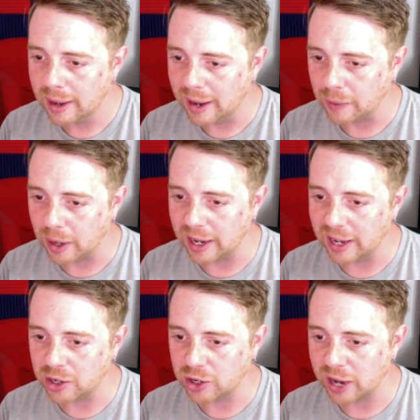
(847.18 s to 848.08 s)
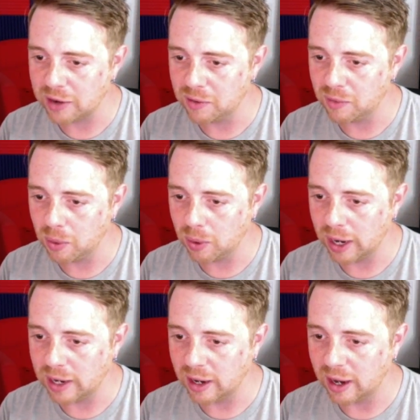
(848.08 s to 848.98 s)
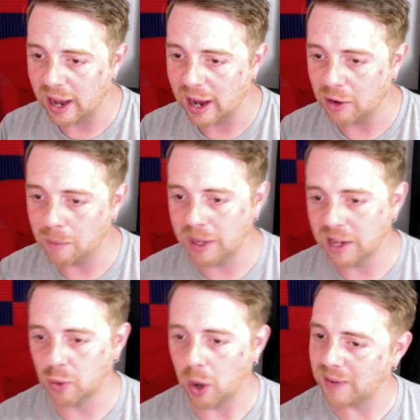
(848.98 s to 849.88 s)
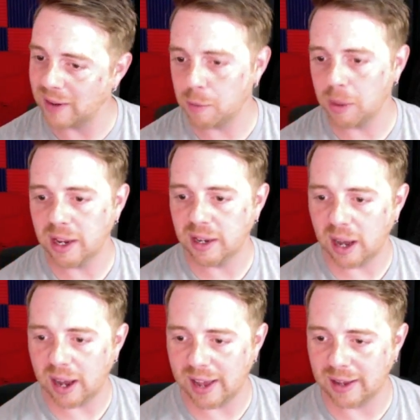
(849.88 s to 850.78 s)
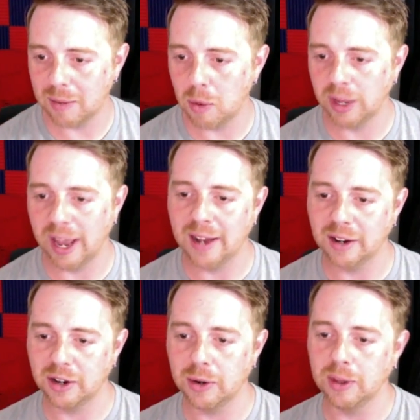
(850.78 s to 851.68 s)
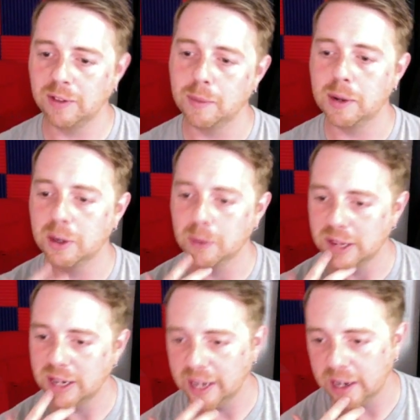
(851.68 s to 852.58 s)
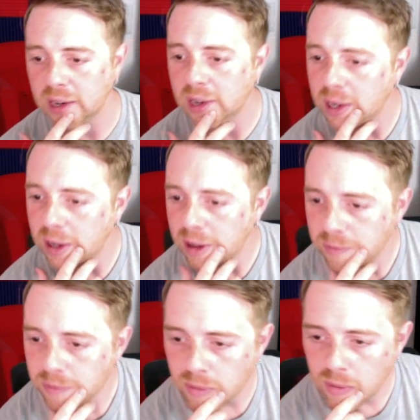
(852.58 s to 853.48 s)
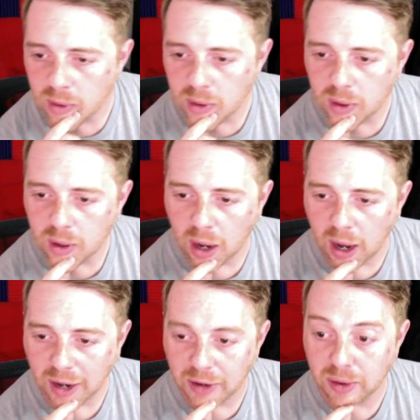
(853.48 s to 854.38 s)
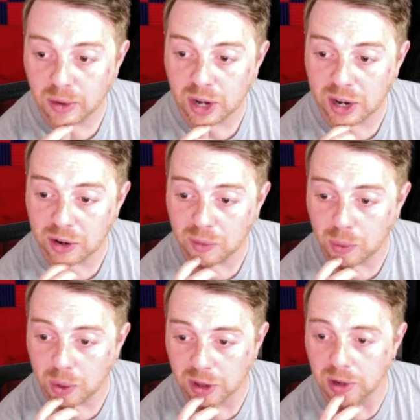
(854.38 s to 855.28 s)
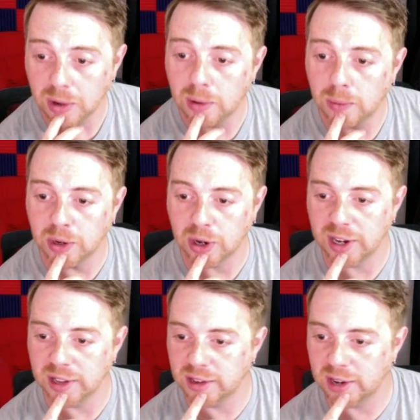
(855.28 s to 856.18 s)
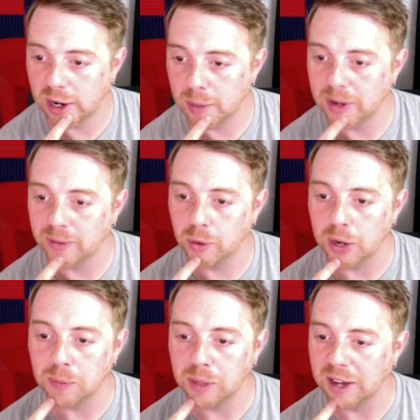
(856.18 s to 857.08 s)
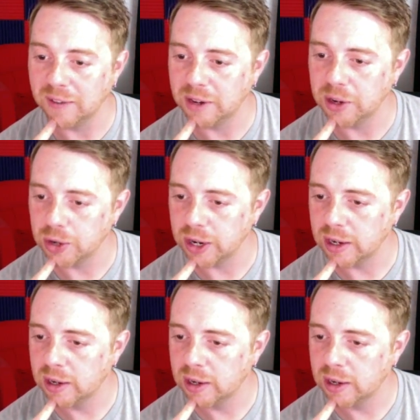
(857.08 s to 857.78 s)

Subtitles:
And Friday, I got Shadow of War and Dot Hack on PS4. I've never played Dot Hack, and I'm only anecdotally familiar with it, Dan. I do know Shadow of War, though, which I did start, but I've regrettably not finished yet.